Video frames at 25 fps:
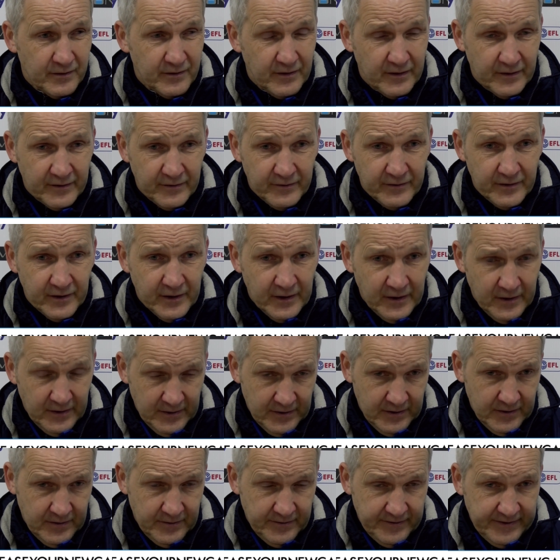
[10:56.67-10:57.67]
and
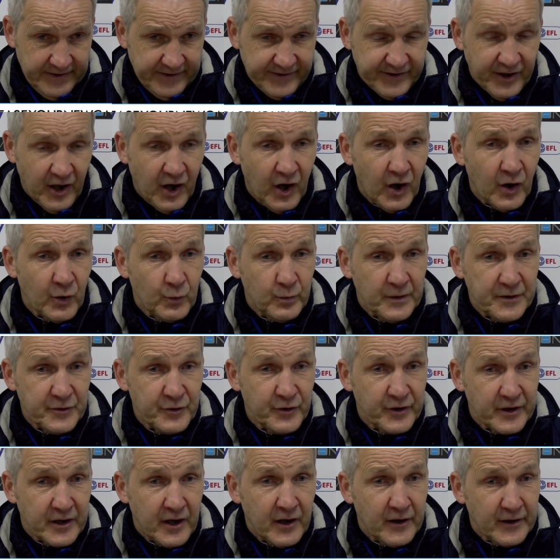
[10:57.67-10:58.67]
it's hard when
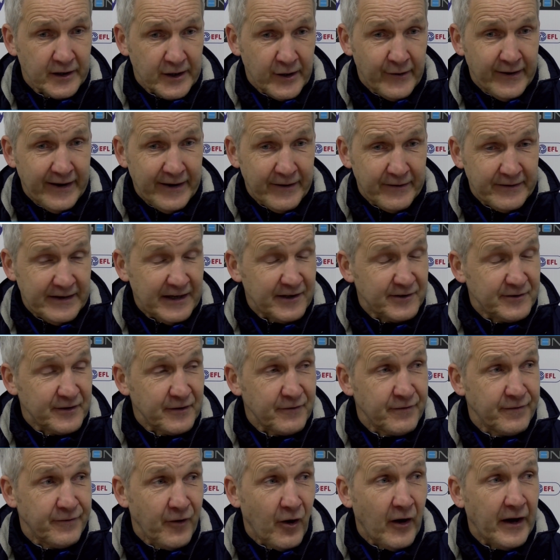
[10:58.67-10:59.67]
you can't go out and
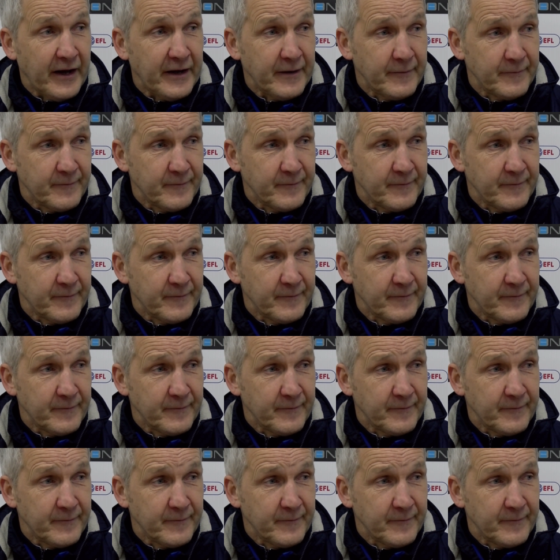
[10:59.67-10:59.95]
actually fight